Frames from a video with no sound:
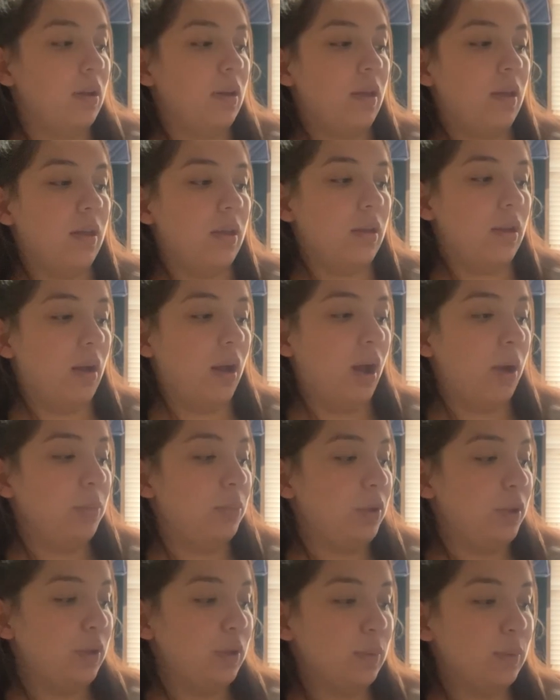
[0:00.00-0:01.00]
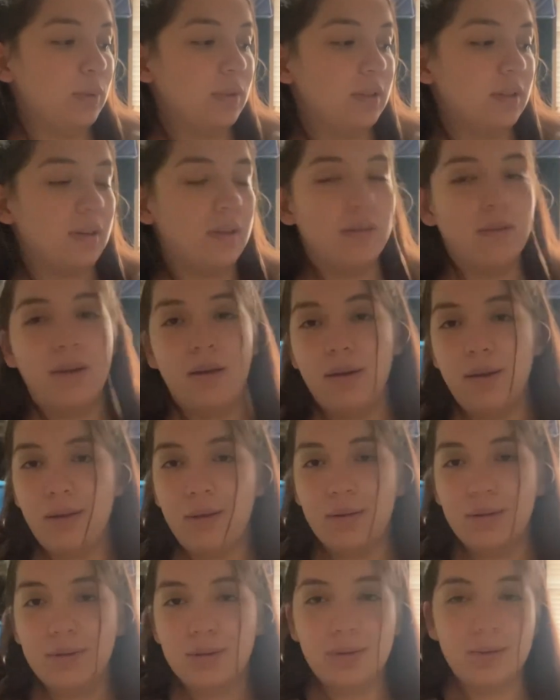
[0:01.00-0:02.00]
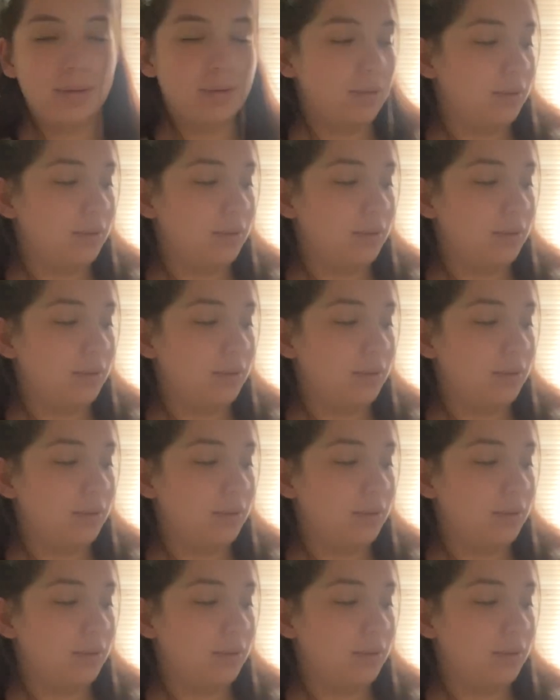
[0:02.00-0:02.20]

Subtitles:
I'm cute, the end.